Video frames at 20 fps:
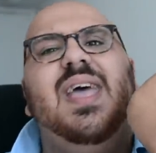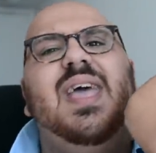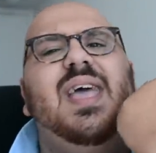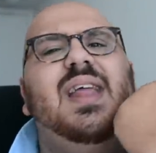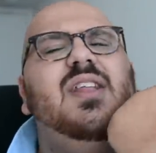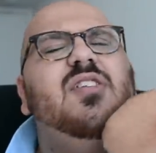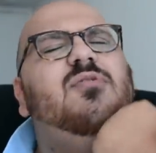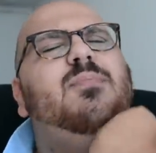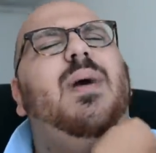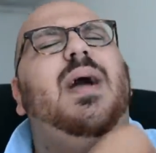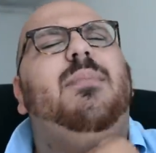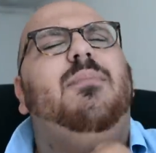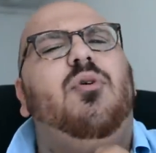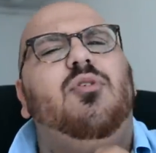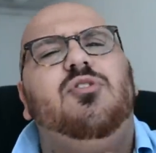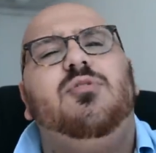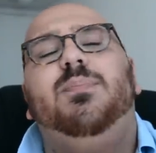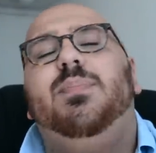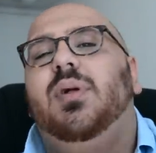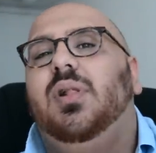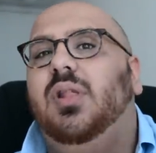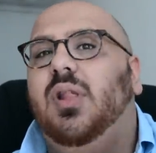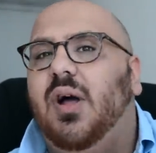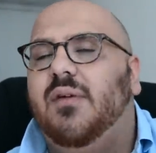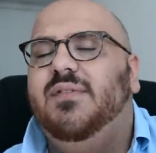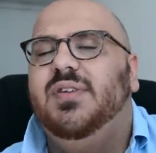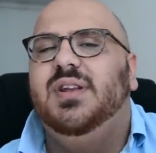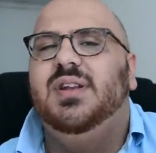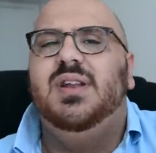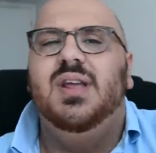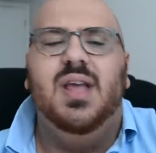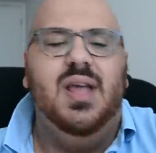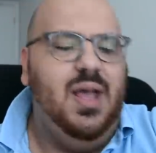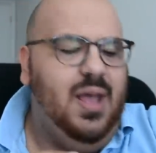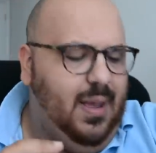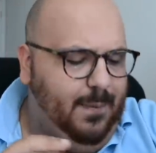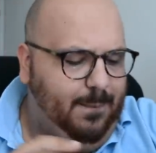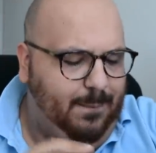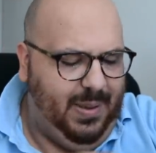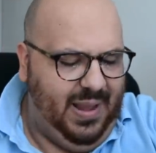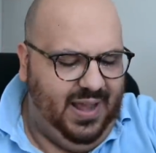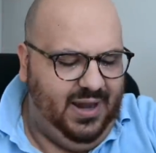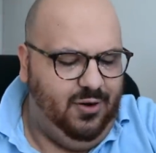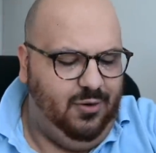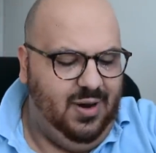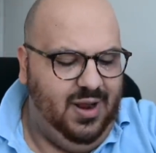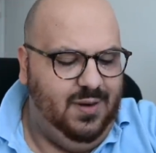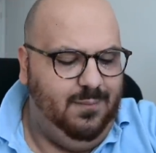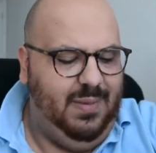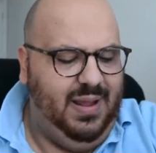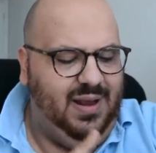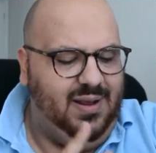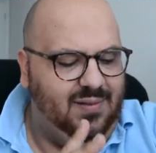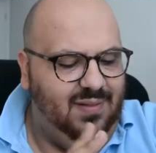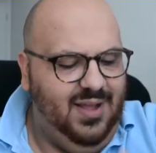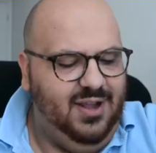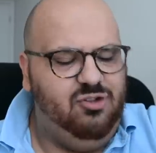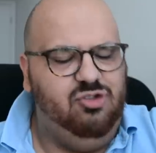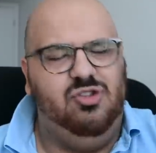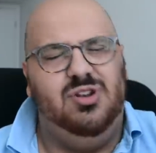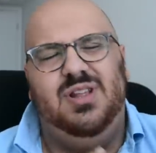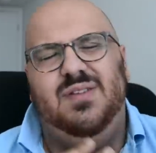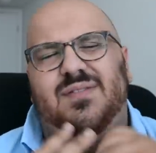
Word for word: It is my most beloved Panerai in my collection,